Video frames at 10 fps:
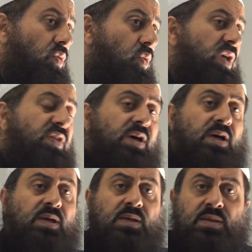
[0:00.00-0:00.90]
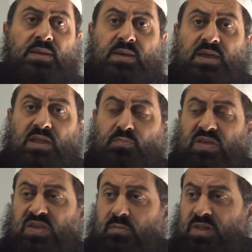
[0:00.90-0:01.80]
whether it
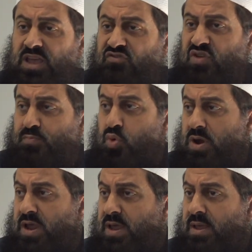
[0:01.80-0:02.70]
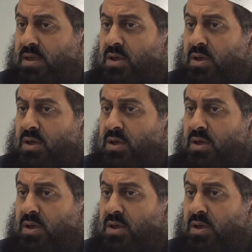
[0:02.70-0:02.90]
be the obligatory prayer